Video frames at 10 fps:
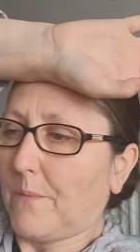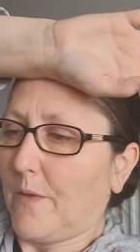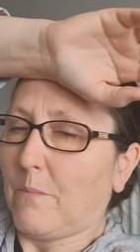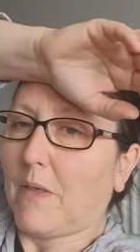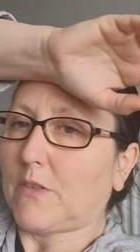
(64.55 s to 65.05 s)

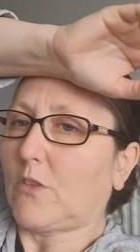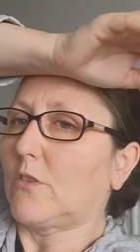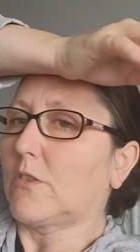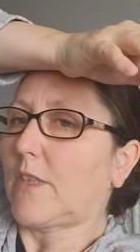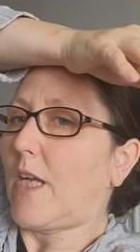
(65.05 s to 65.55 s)
in
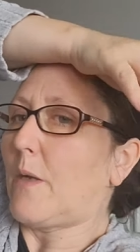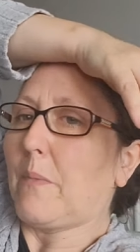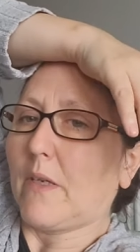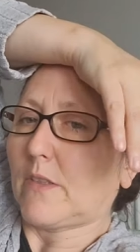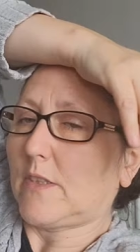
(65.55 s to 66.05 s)
McDonald's car
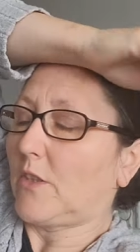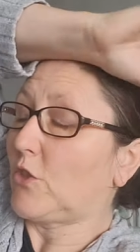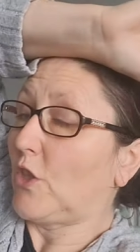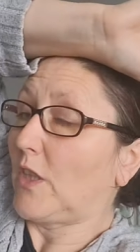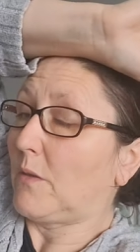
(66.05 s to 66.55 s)
park had a
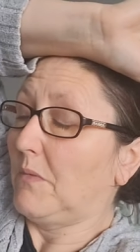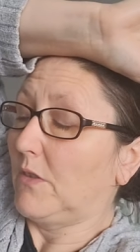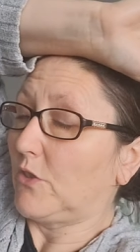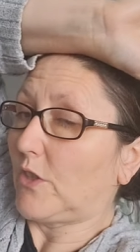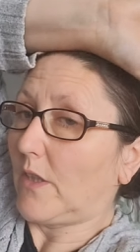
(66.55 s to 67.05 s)
cheeky
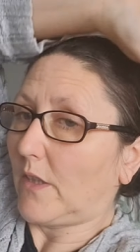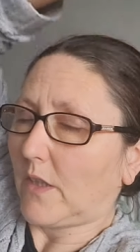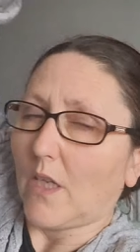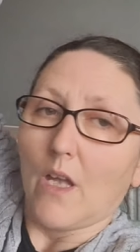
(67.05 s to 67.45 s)
milkshake.